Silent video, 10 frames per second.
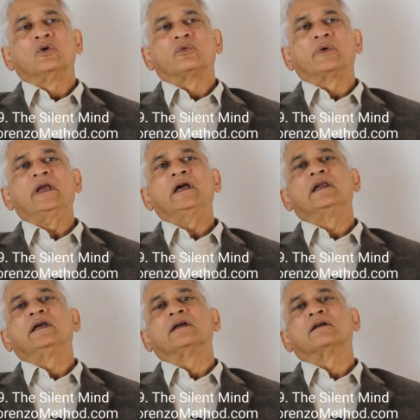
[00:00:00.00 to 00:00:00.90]

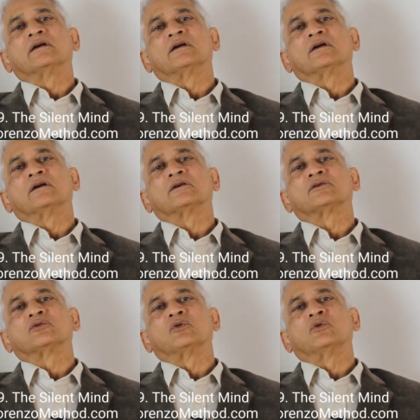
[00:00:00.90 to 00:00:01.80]
really, uh,
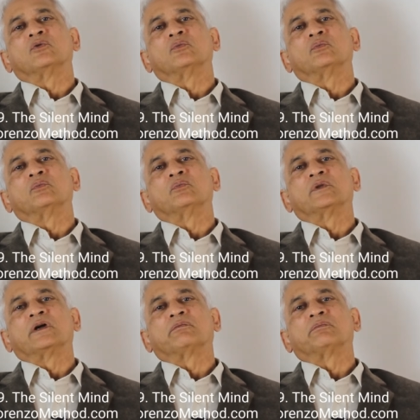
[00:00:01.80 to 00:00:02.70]
so mm,
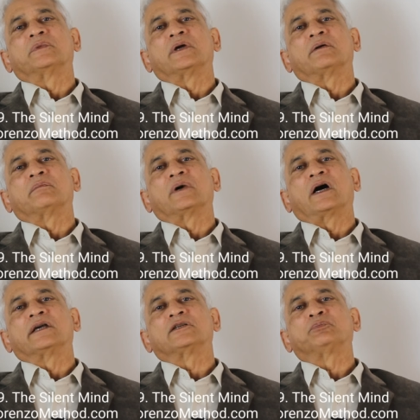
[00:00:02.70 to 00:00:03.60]
the, the,
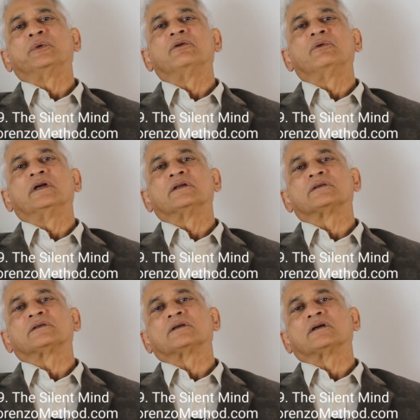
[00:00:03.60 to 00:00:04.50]
I
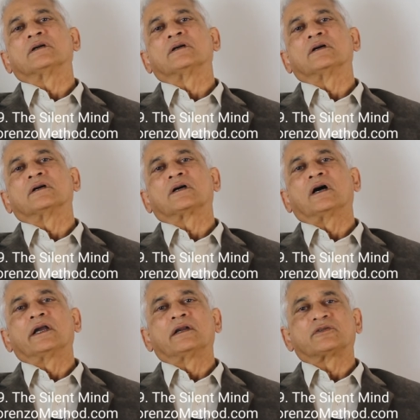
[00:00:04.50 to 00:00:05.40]
experienced a, a
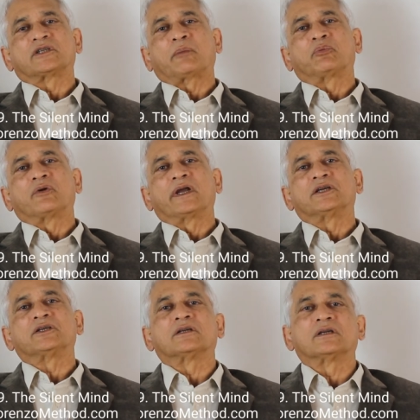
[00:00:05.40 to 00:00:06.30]
kind of
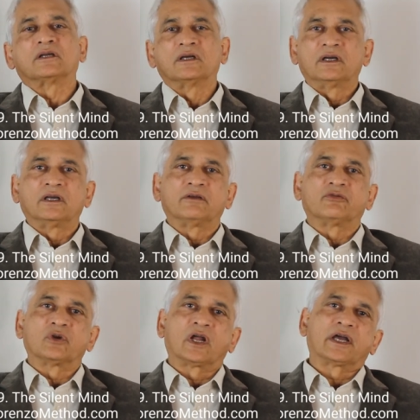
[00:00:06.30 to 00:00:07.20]
separation, if
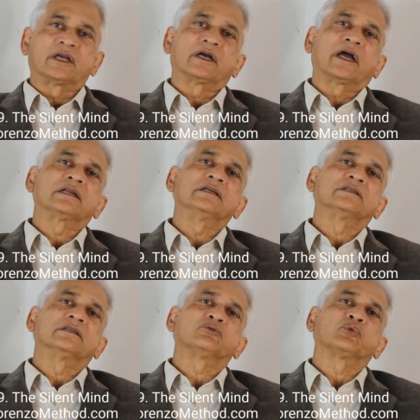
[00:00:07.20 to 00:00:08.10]
you like. At
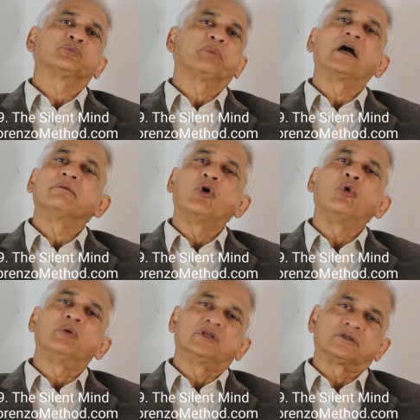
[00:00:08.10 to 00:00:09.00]
least this was by
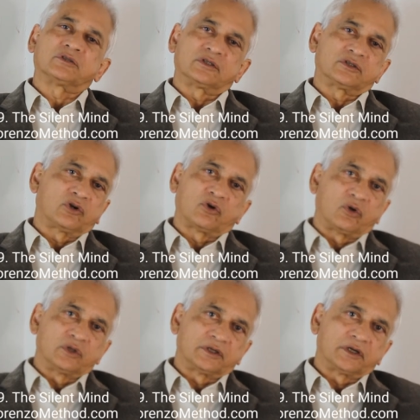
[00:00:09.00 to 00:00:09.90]
moments. It's not
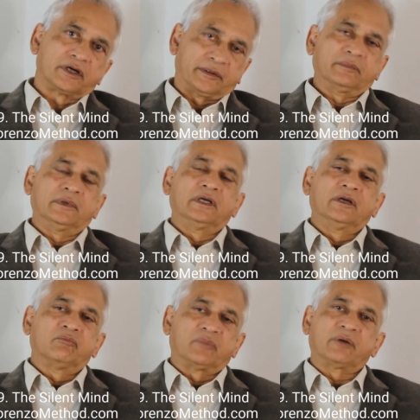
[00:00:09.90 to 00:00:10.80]
all the time.
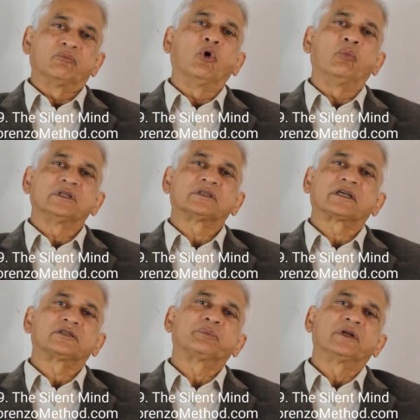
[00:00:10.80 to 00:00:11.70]
By moments, I
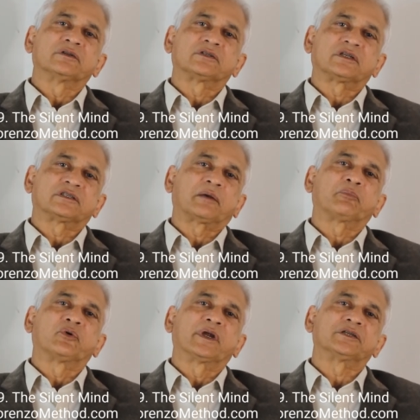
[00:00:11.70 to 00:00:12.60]
experienced a
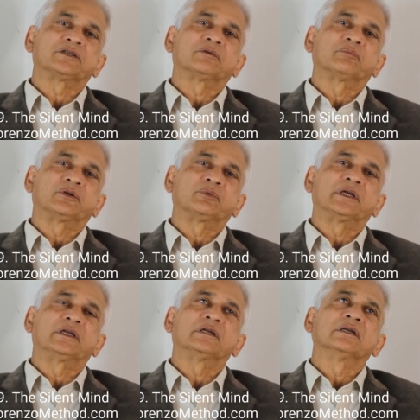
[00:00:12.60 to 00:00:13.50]
separation
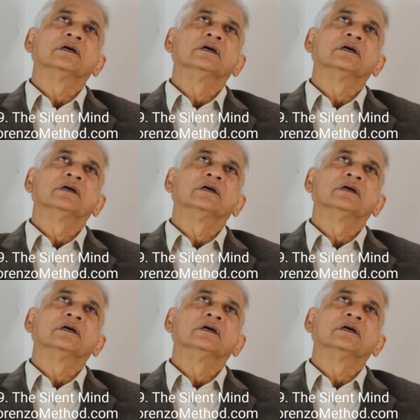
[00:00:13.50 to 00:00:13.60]
between